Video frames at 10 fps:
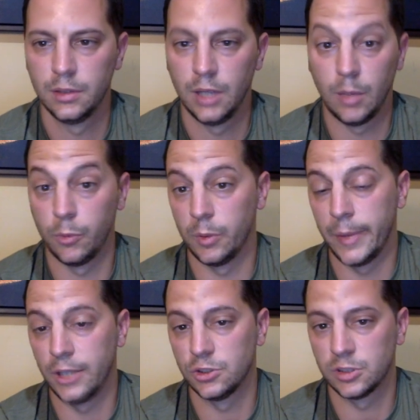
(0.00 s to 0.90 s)
I would
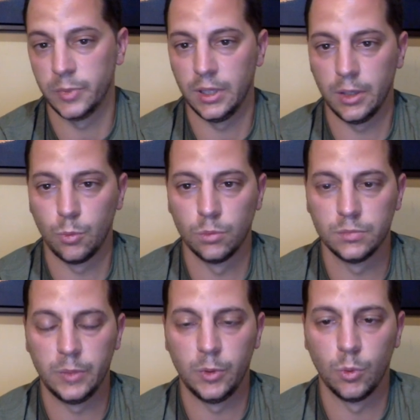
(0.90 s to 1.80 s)
imagine it's going to be like
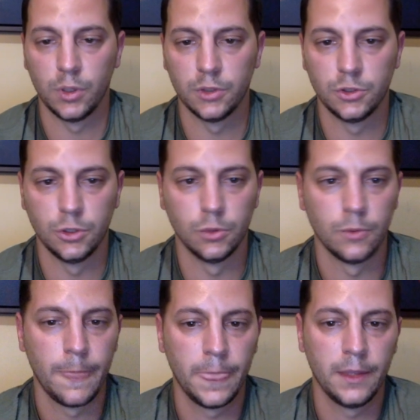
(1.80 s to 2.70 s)
maybe 1 or 2
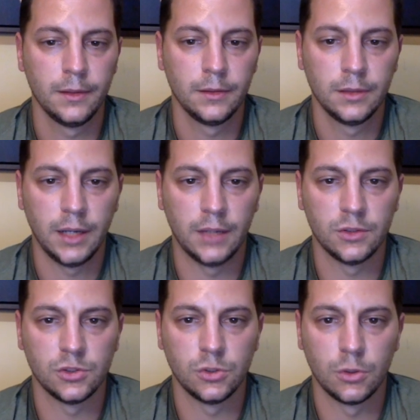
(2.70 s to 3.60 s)
at
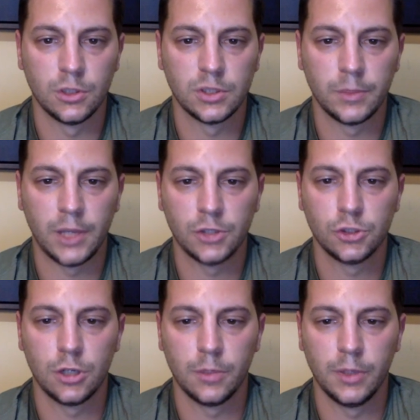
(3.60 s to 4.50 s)
the stores. I'm not
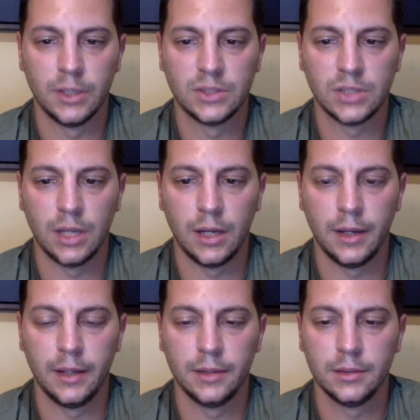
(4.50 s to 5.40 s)
sure, but it's
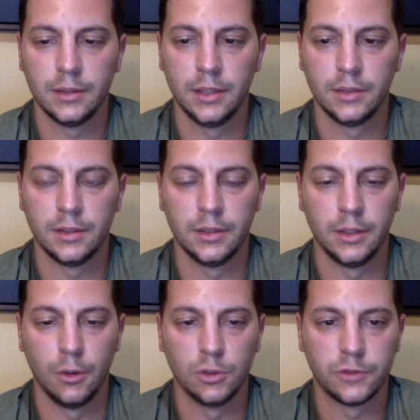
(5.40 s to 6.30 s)
it
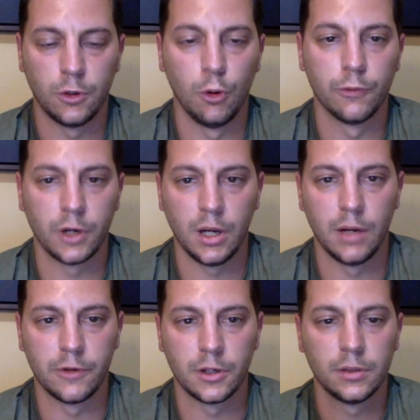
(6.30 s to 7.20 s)
goes for over
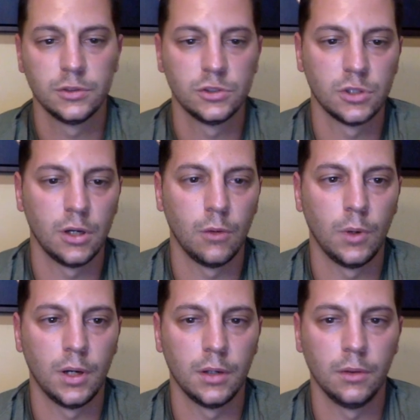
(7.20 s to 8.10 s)
cover.
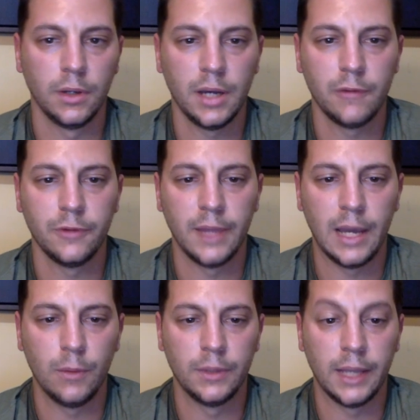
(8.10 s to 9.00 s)
So look out for
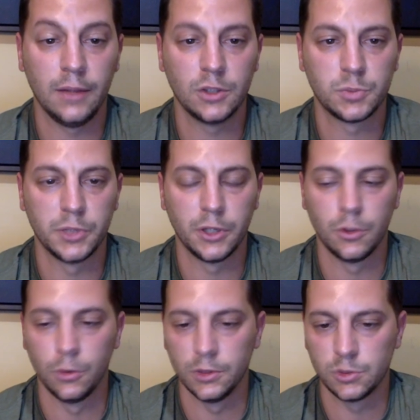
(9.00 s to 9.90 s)
that one. That looks pretty
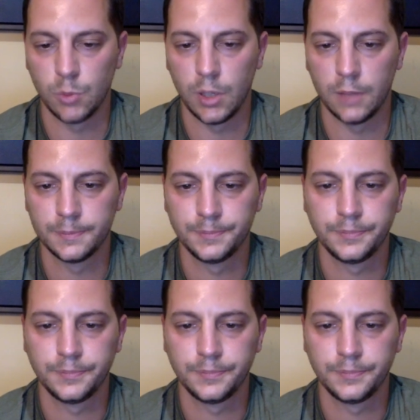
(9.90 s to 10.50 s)
cool as well.